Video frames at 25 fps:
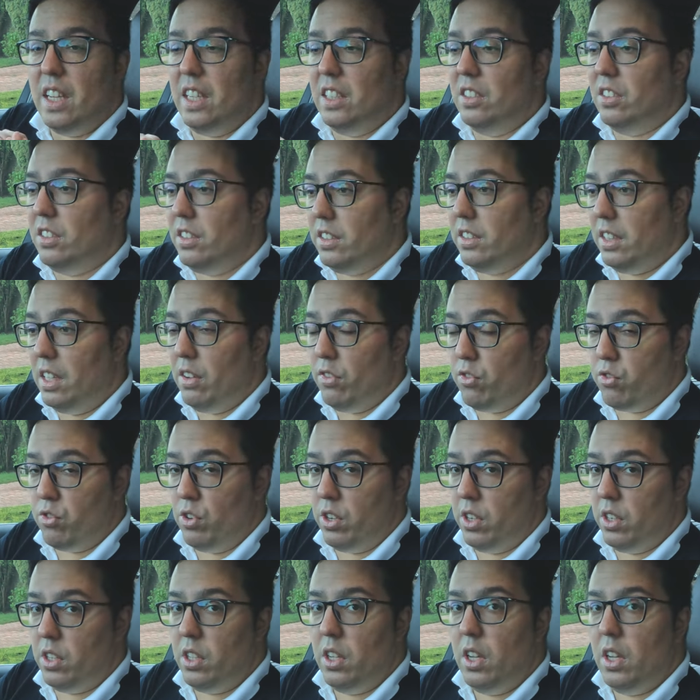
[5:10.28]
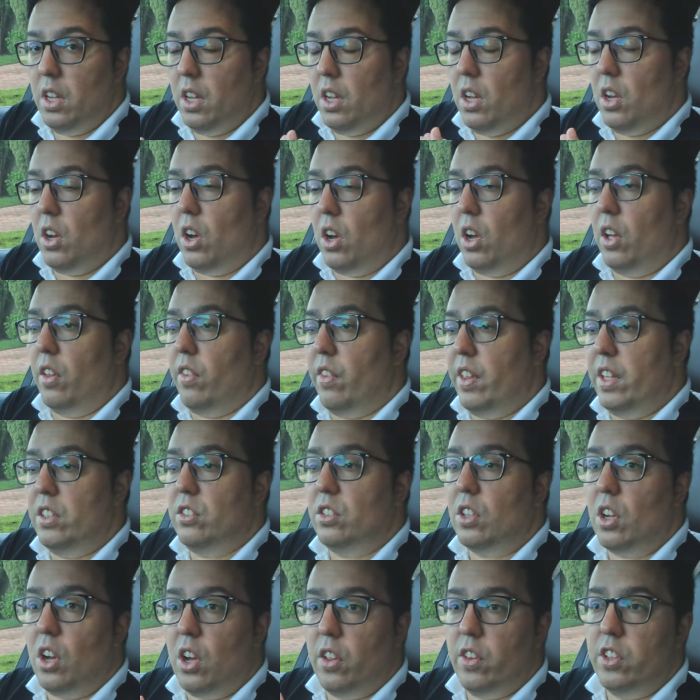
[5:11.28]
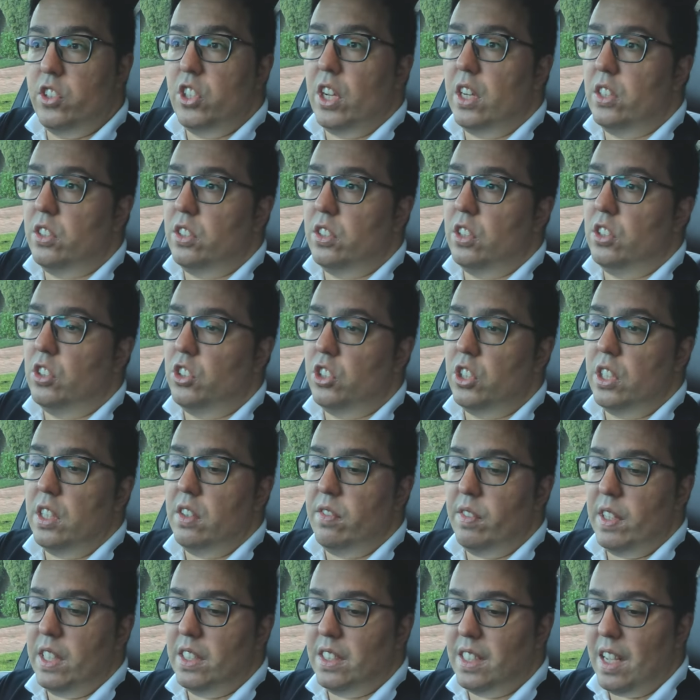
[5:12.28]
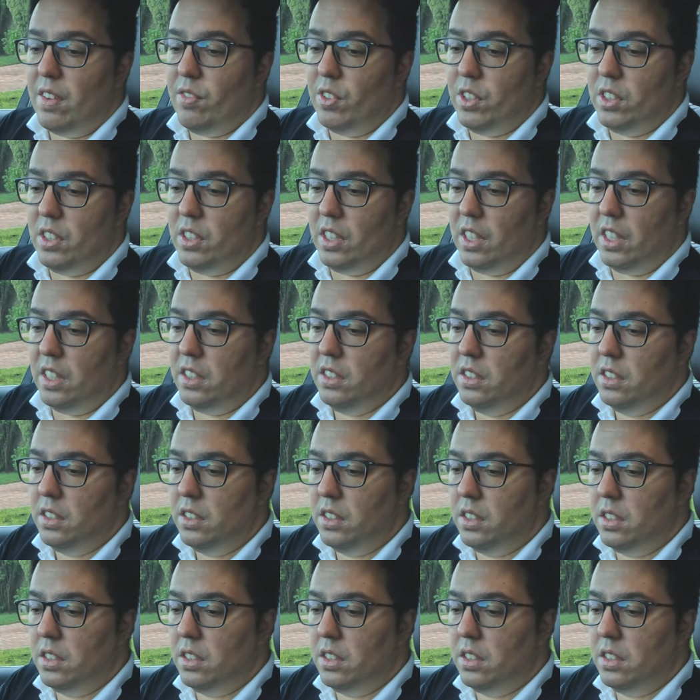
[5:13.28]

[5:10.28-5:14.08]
is different on this car, on the Genesis GV70,